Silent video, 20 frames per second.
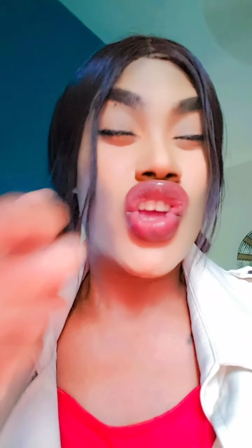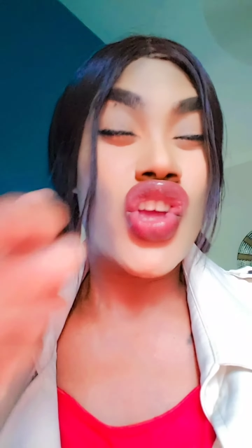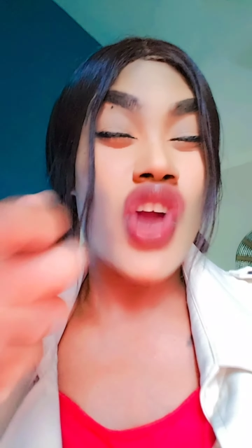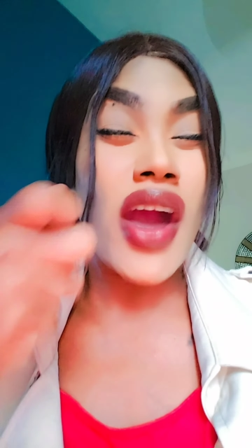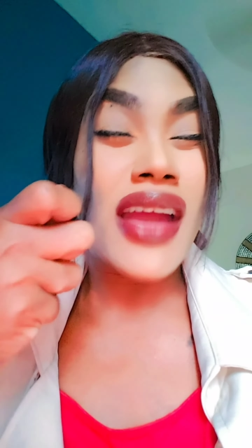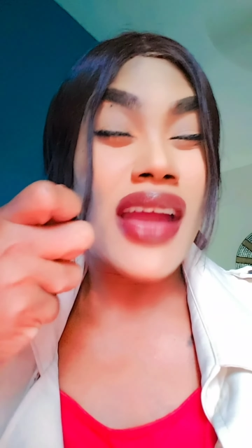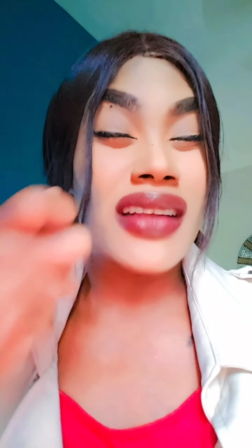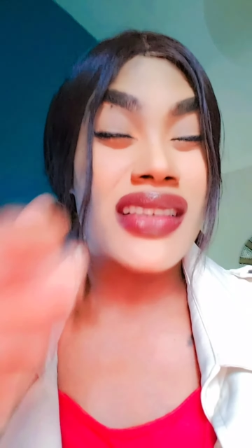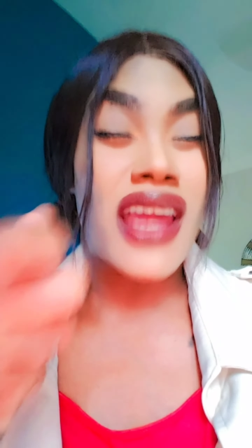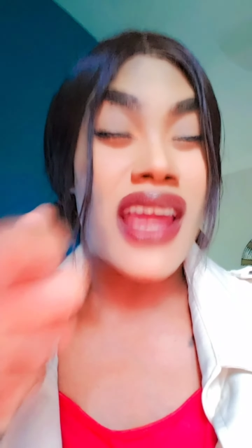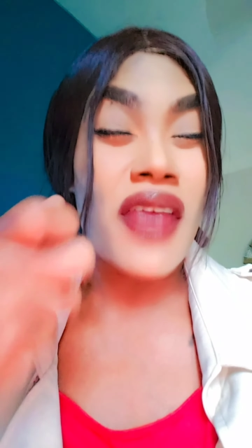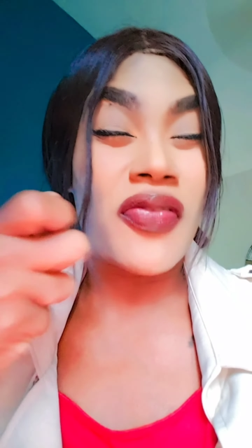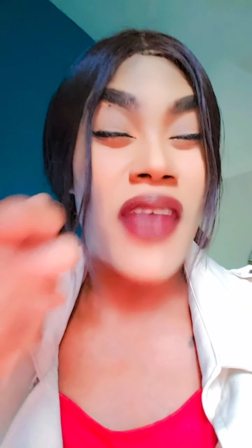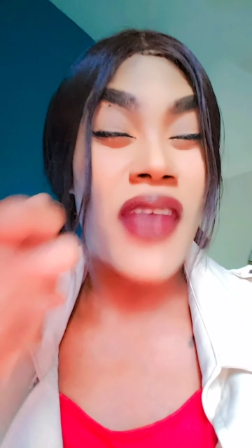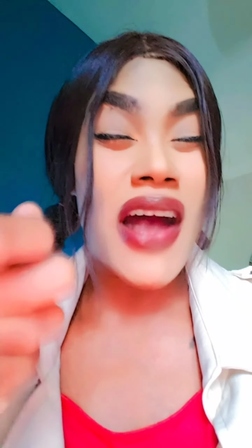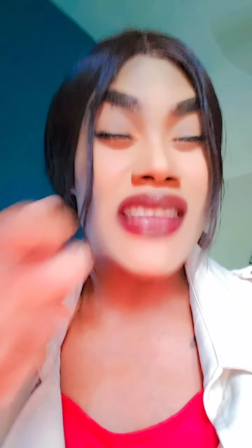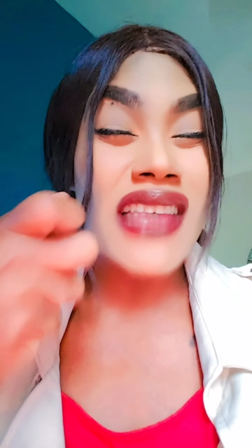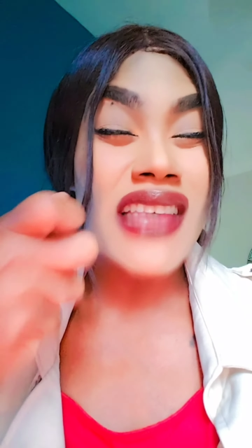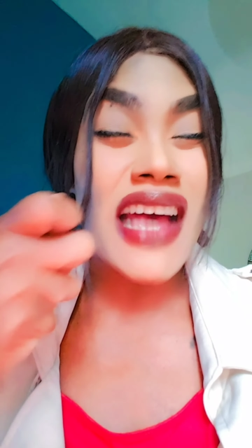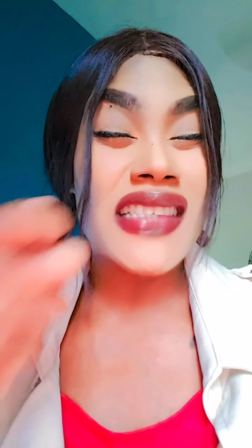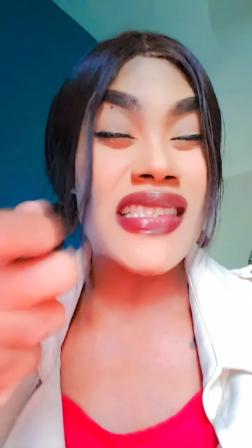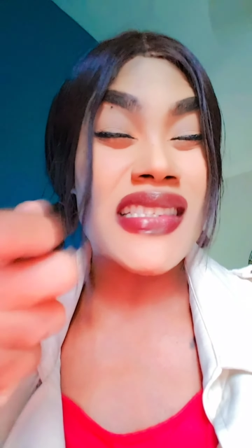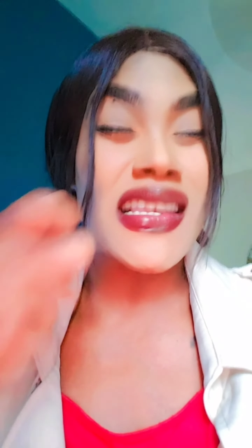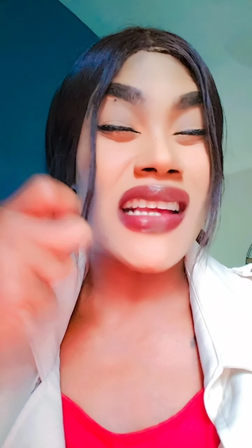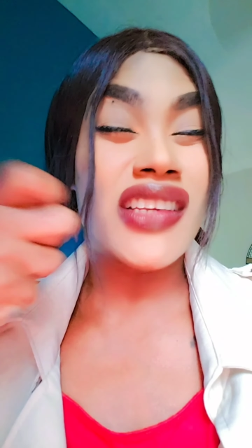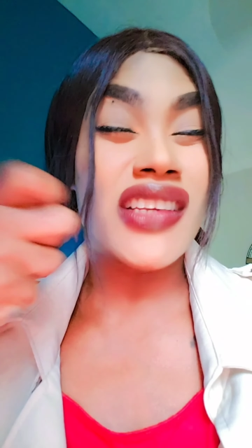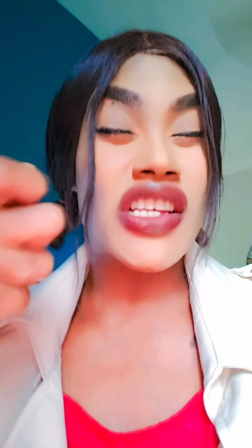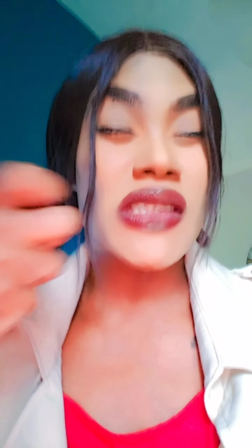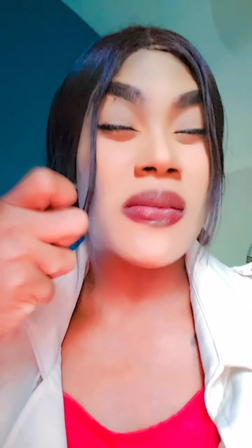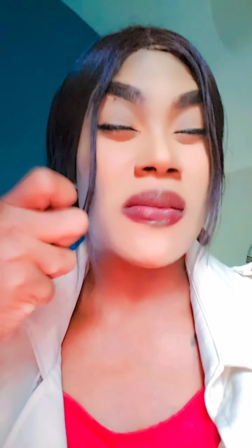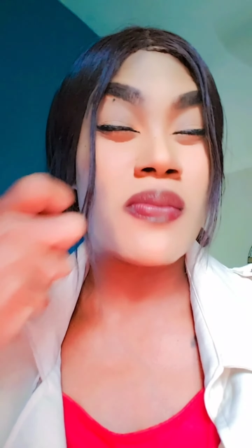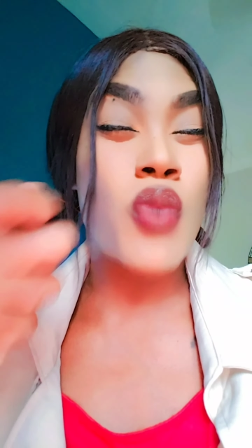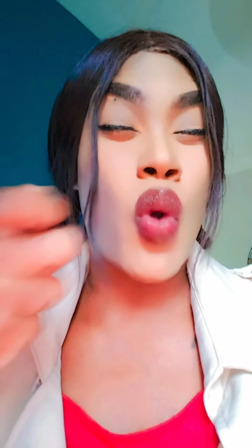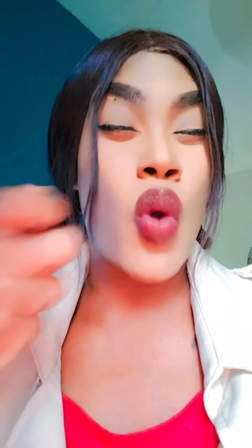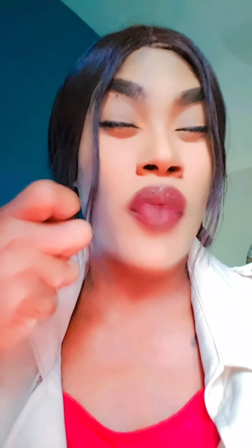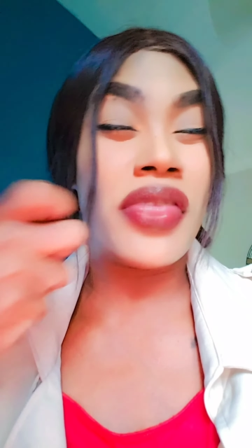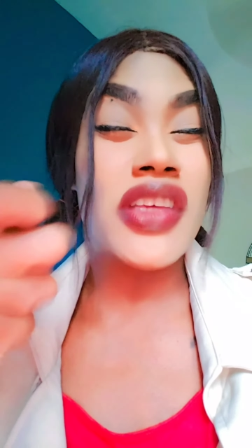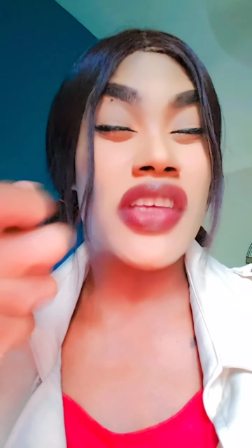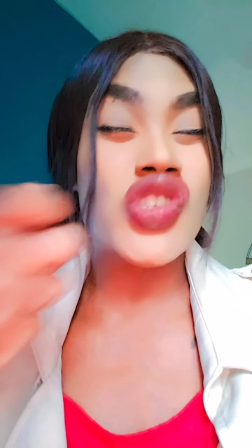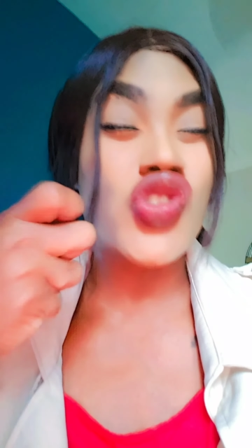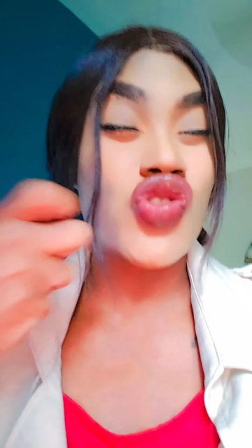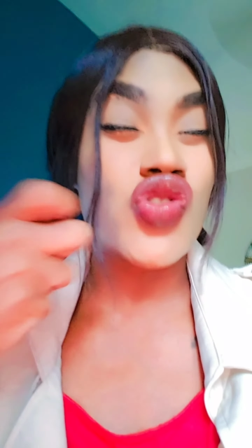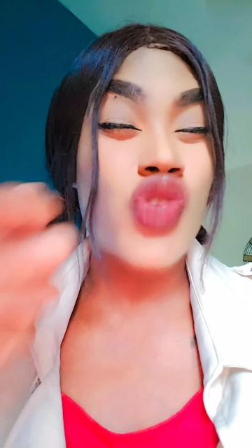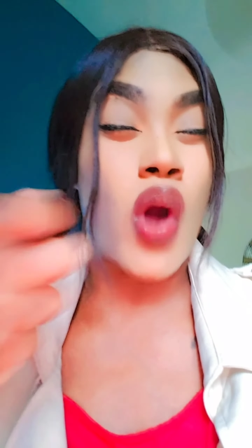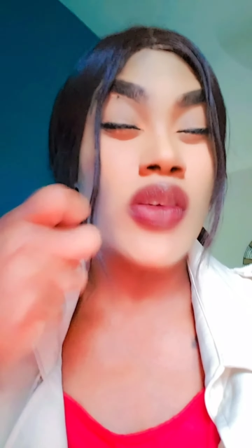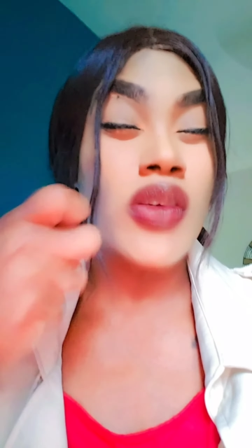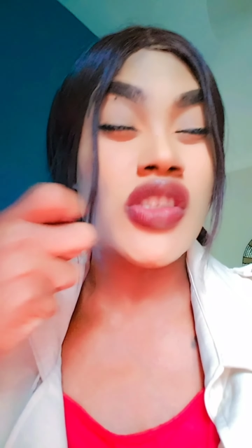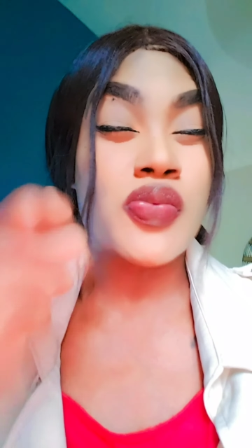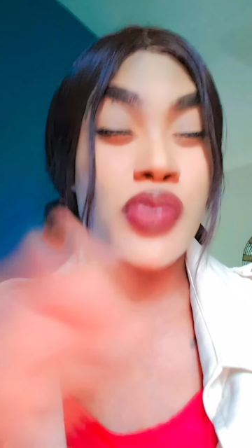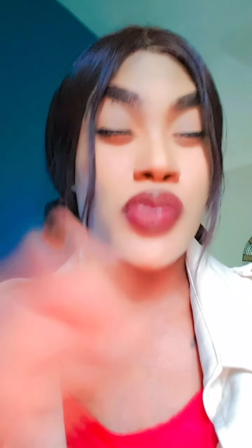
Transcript: your endeavors. I seal this move, this growth